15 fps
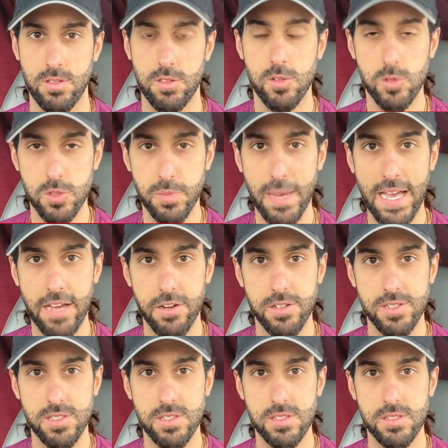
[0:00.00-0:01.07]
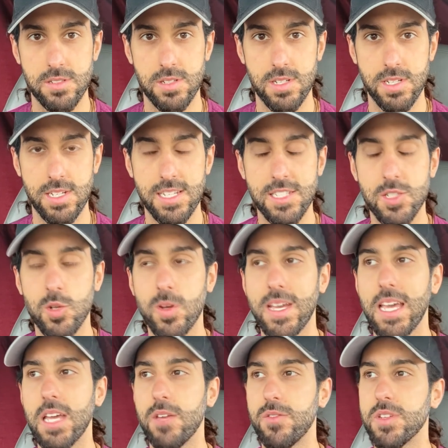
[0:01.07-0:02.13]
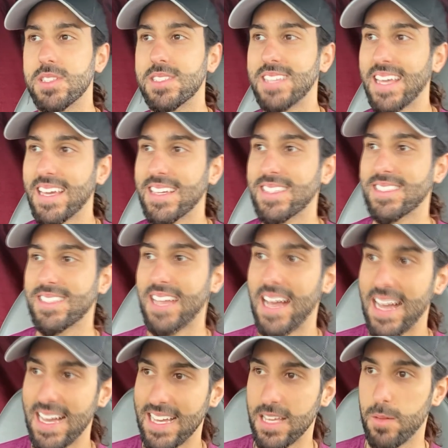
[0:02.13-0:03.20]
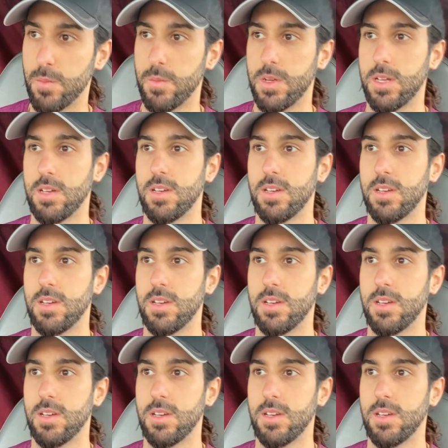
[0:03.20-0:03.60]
those patterns. It's okay if it takes time